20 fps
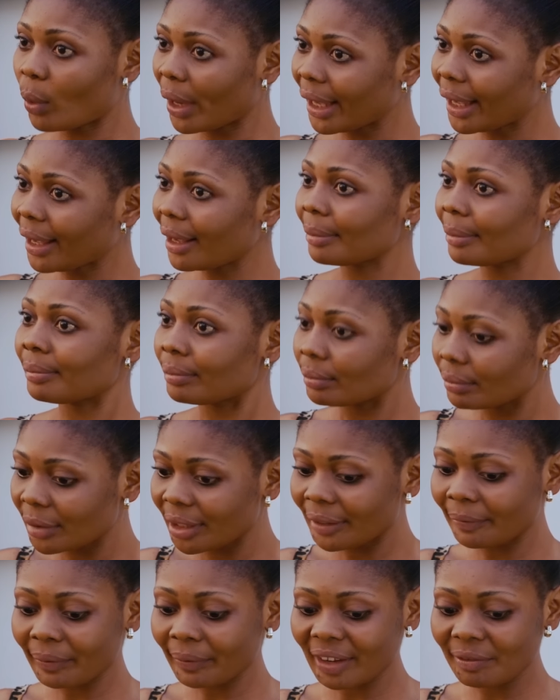But I came
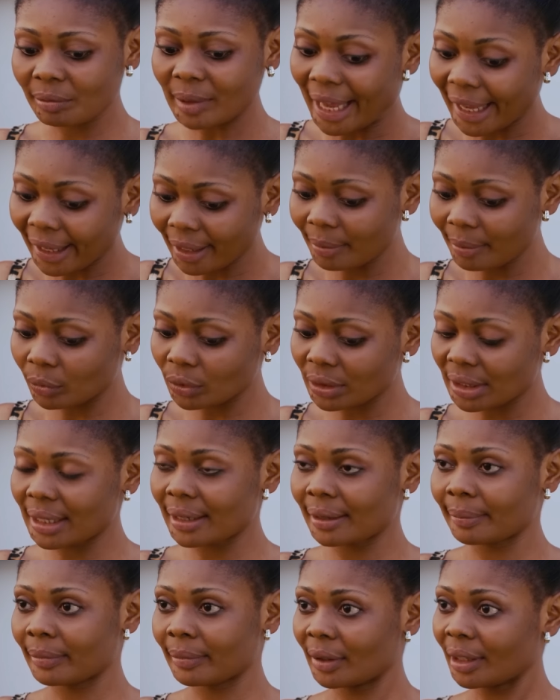on
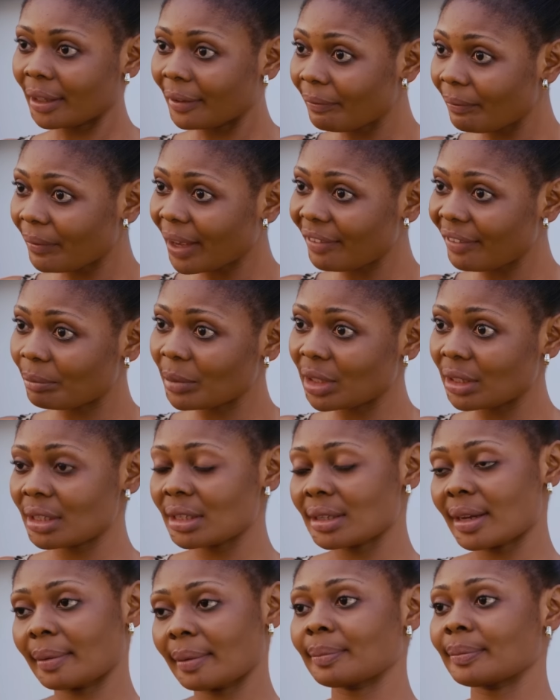time, in five
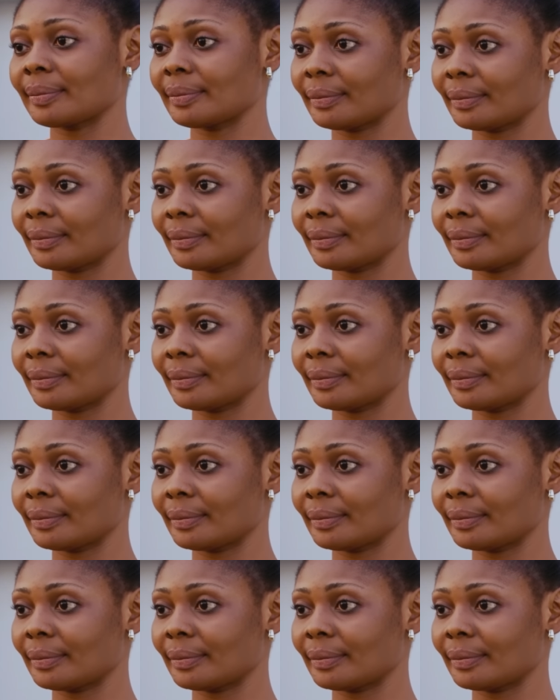minutes' time.